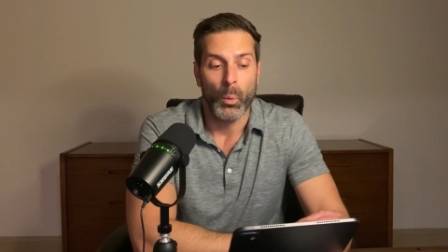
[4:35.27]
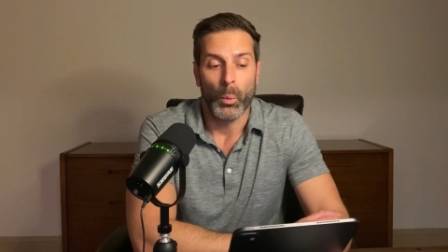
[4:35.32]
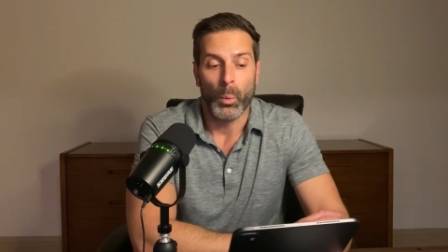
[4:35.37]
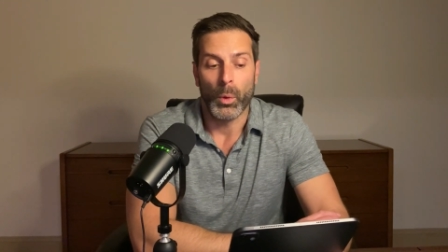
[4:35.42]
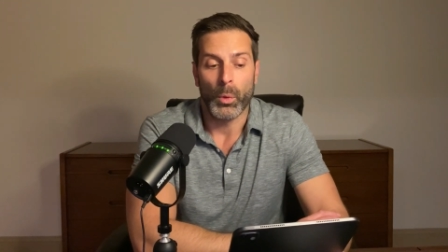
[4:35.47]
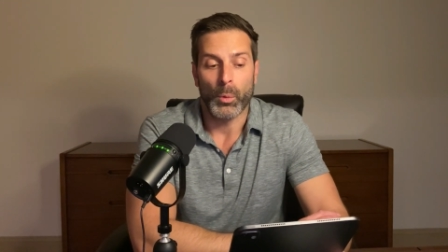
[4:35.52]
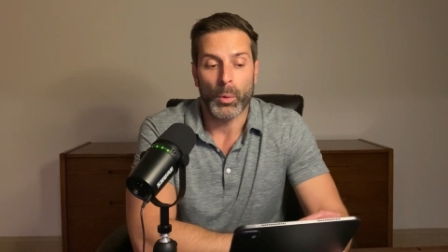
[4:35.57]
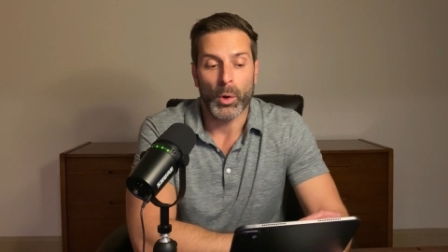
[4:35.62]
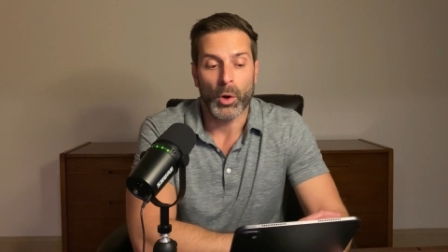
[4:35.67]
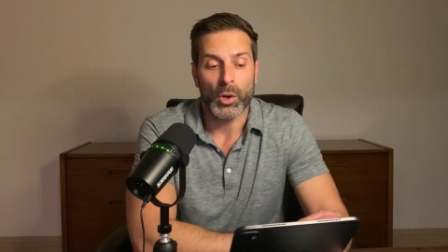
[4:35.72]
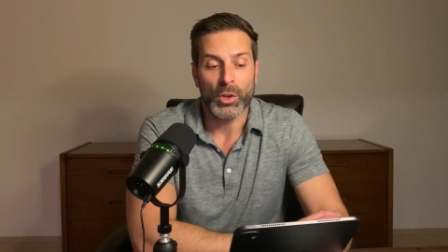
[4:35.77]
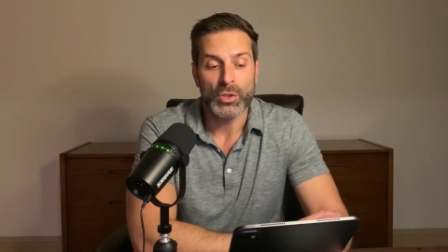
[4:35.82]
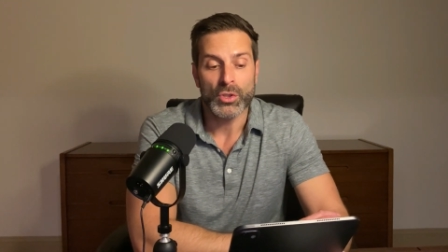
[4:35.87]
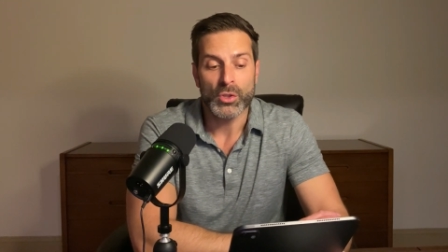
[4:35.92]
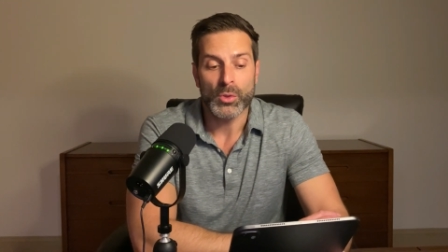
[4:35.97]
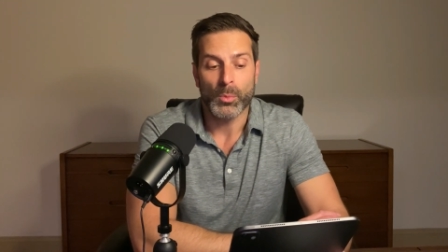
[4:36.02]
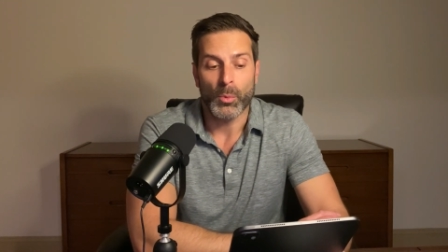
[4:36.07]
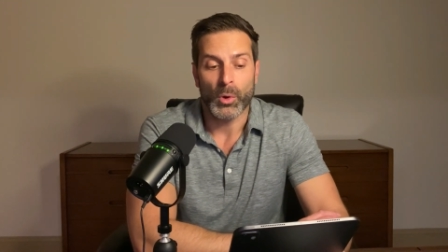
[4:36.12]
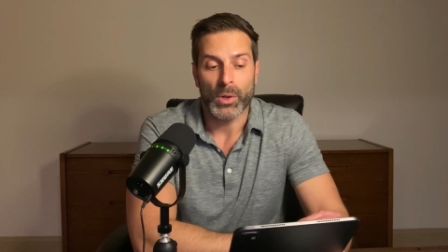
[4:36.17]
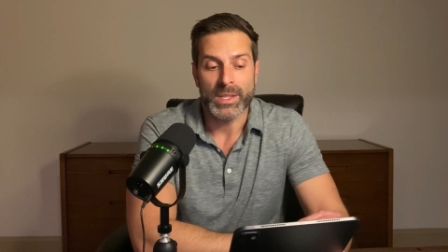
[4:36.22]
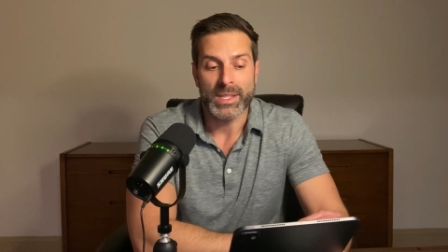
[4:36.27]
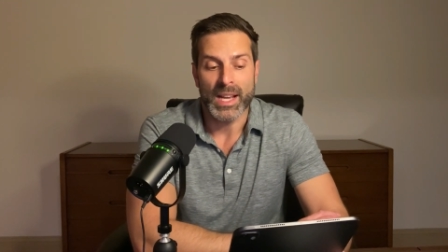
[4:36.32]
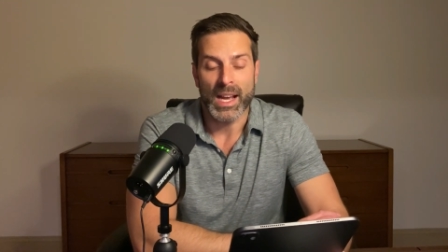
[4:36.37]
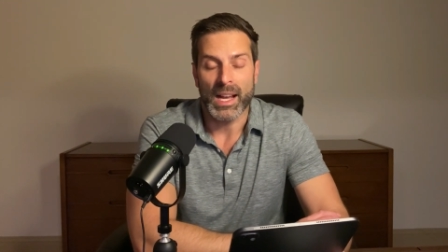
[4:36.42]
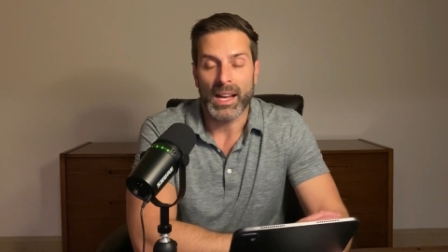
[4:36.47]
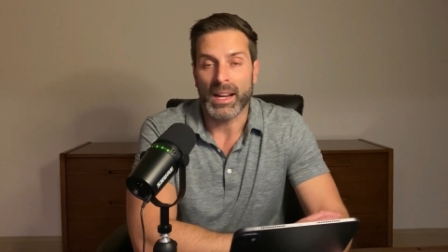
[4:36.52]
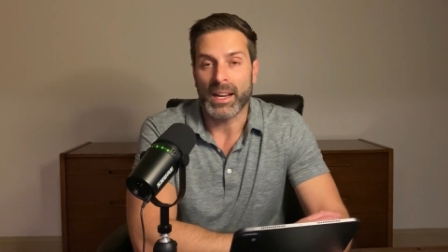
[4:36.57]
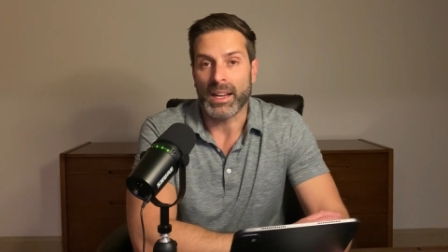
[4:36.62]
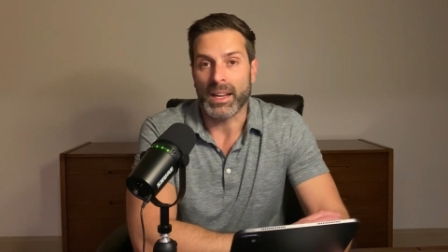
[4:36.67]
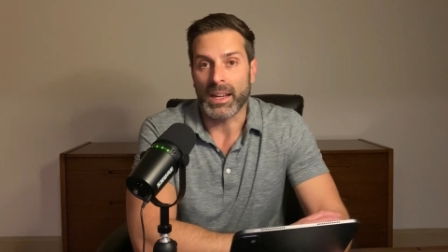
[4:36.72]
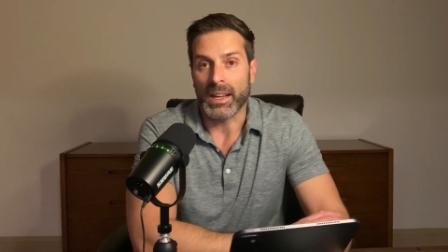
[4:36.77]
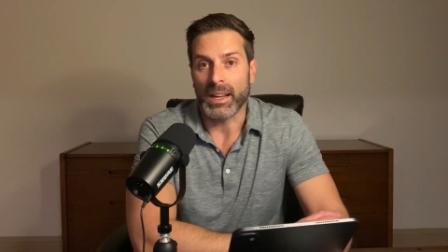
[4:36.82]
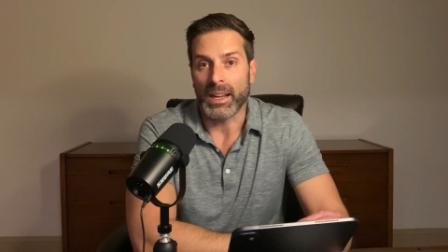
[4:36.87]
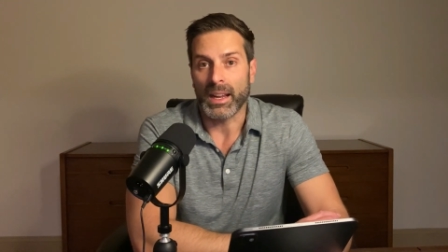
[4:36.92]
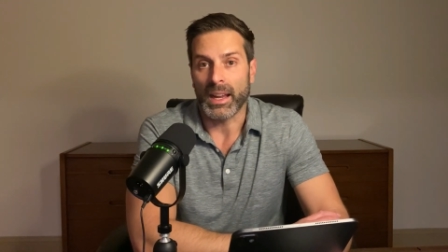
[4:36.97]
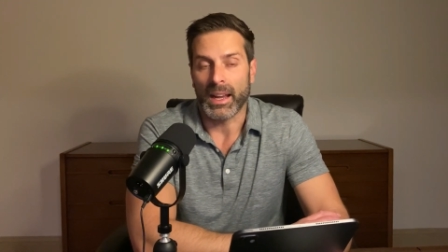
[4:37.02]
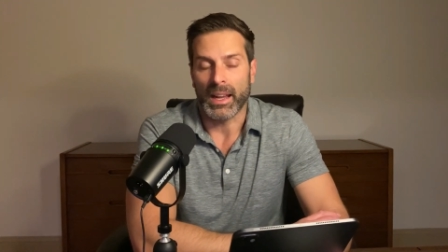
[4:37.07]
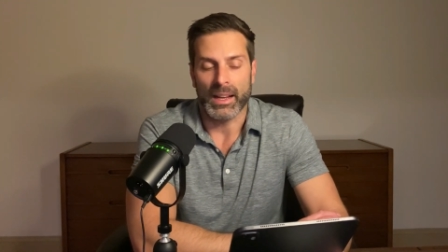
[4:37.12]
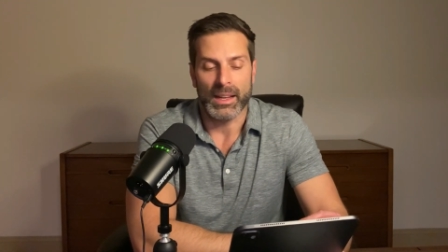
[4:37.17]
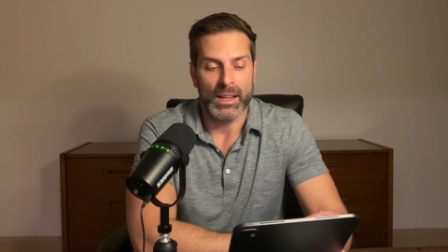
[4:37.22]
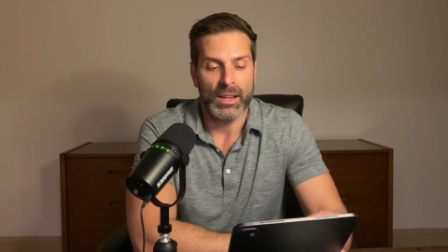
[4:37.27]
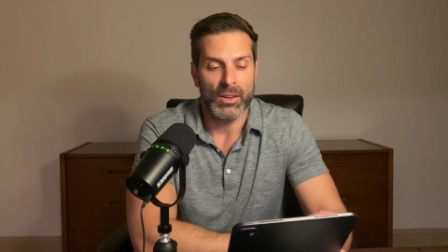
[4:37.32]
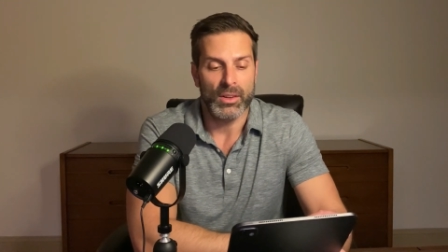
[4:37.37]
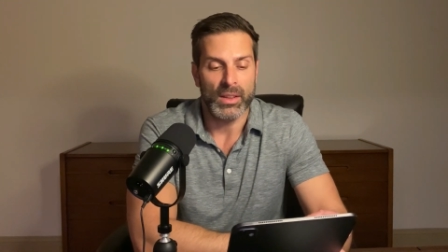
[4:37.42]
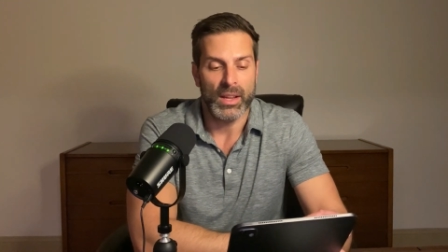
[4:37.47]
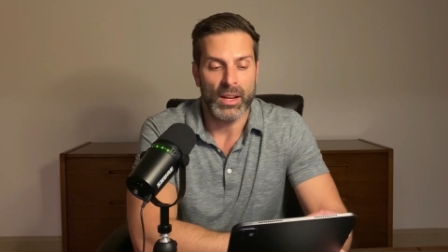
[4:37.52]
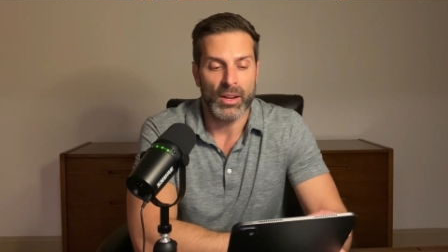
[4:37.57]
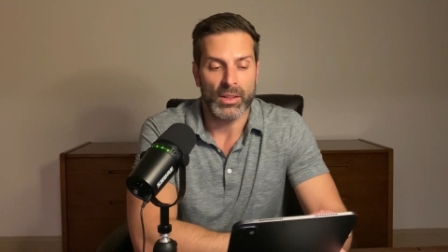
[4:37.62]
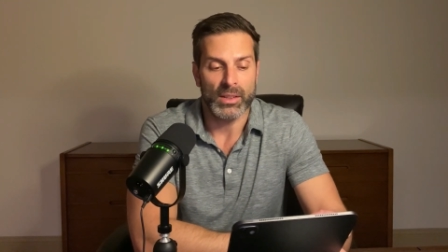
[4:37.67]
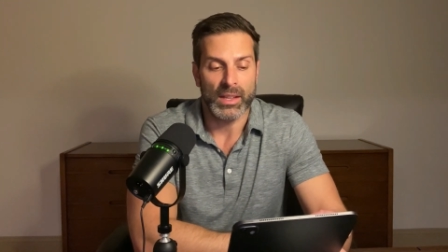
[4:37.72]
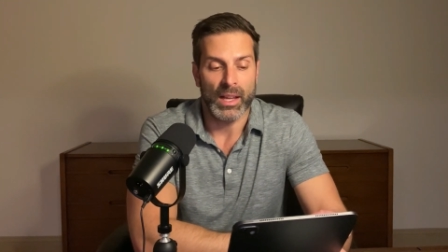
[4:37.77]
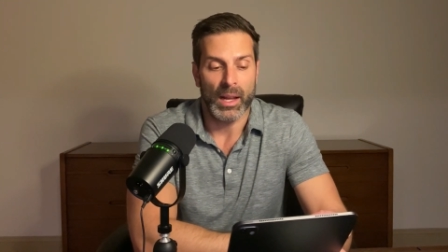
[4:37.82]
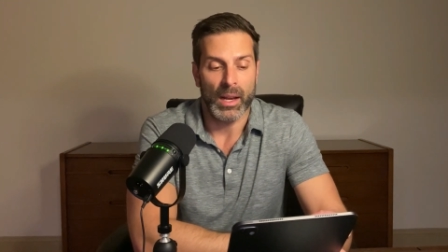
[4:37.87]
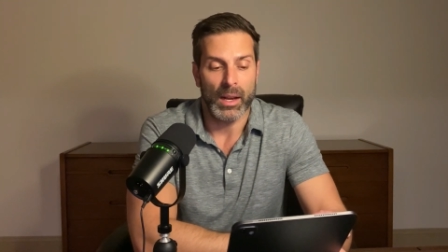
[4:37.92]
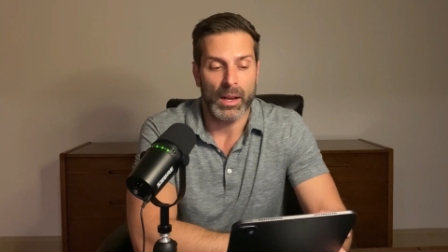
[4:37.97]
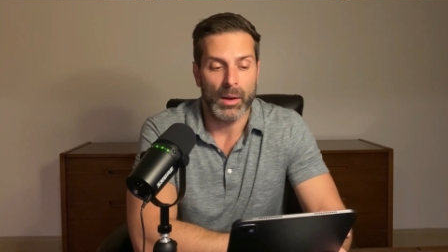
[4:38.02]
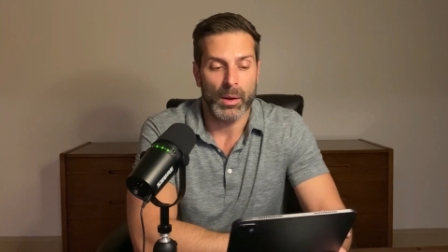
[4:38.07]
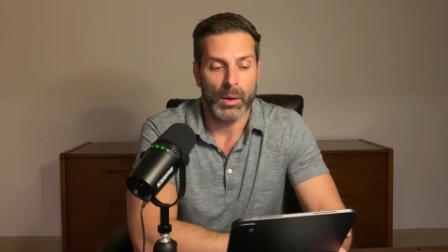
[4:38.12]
With regards to mortality, and here they looked at